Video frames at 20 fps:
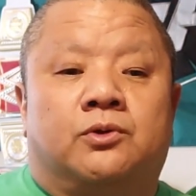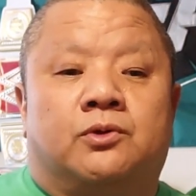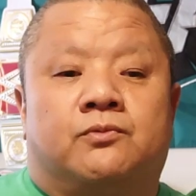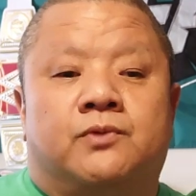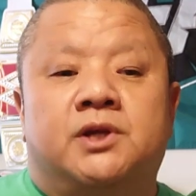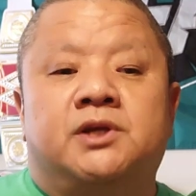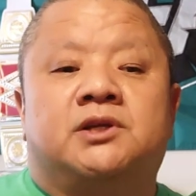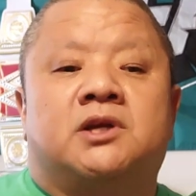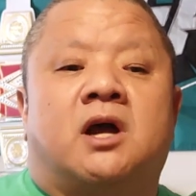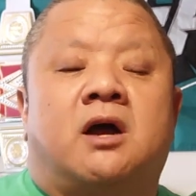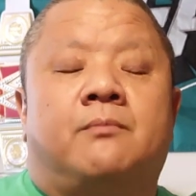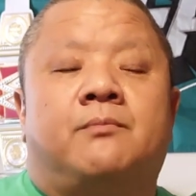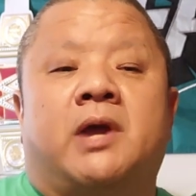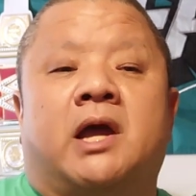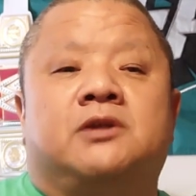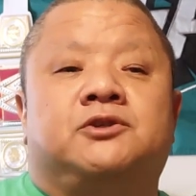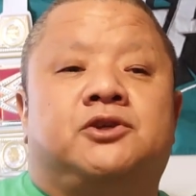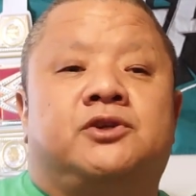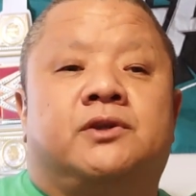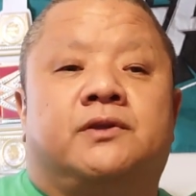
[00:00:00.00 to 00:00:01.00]
The reason I'm
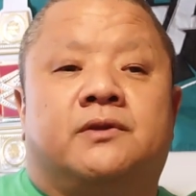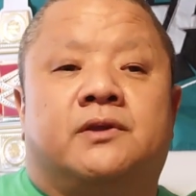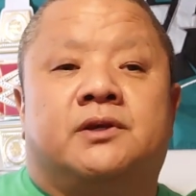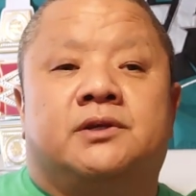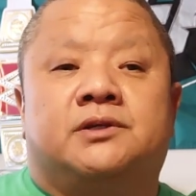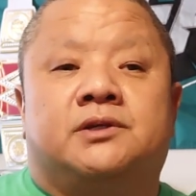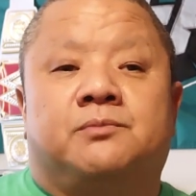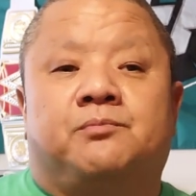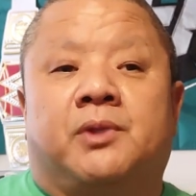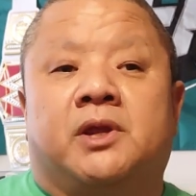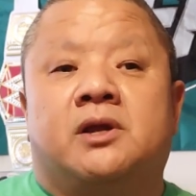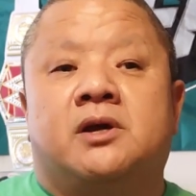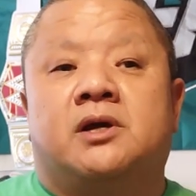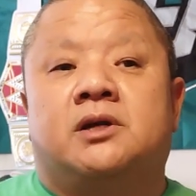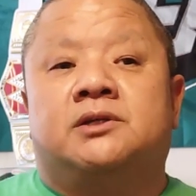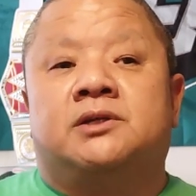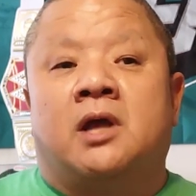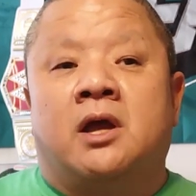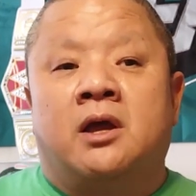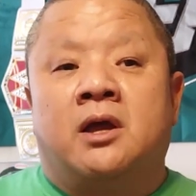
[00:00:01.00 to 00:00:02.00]
mentioning this
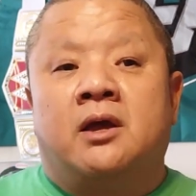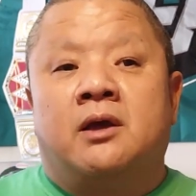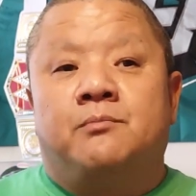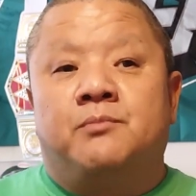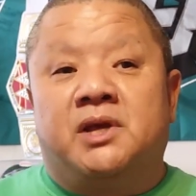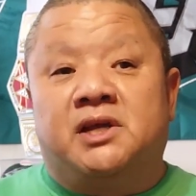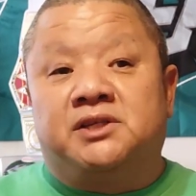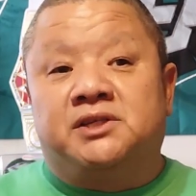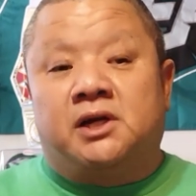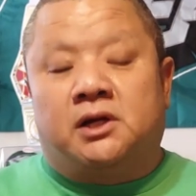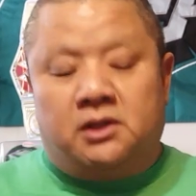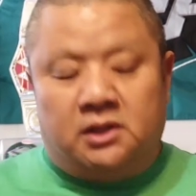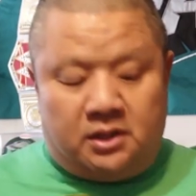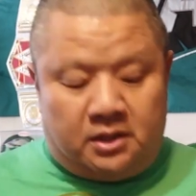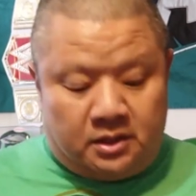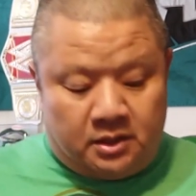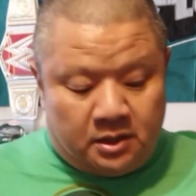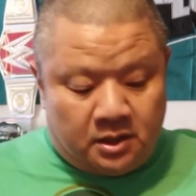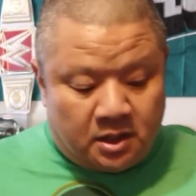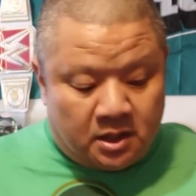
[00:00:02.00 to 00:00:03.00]
because
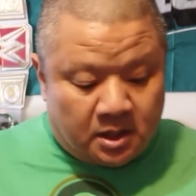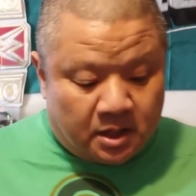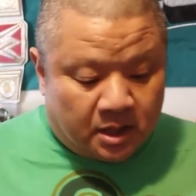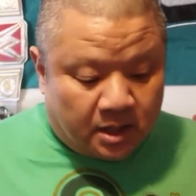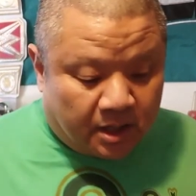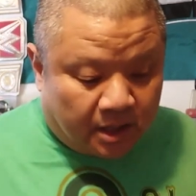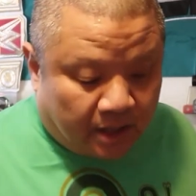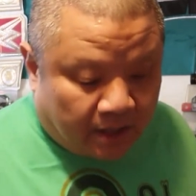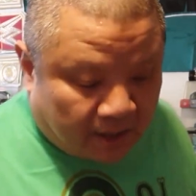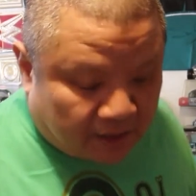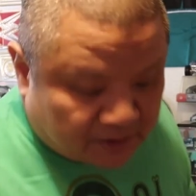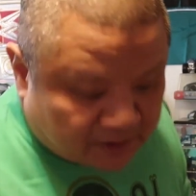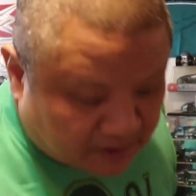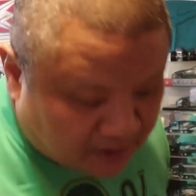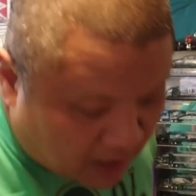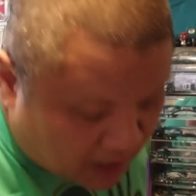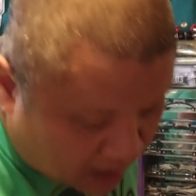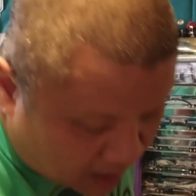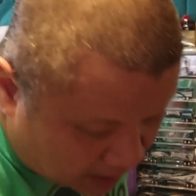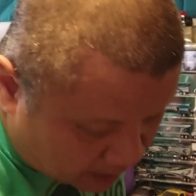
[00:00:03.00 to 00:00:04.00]
McJellen, it's
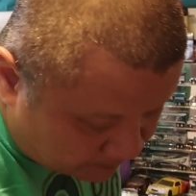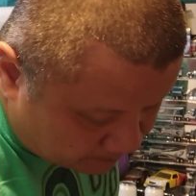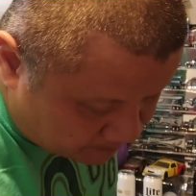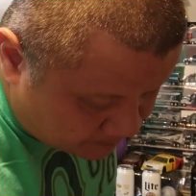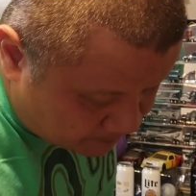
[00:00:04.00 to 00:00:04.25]
the